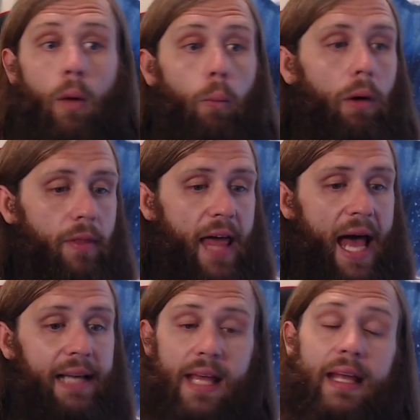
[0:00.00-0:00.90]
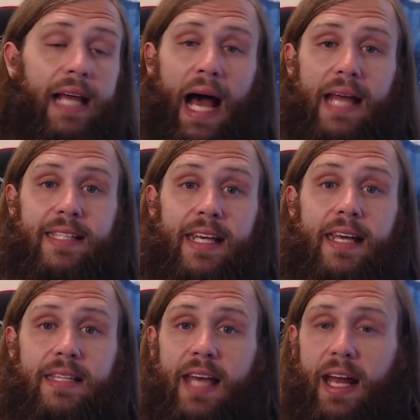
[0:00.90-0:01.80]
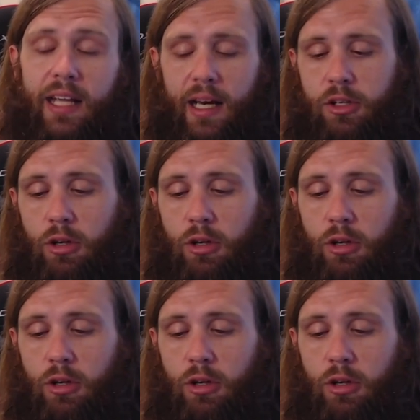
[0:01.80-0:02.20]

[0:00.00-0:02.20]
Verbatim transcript: Well, that, guys, is then going to do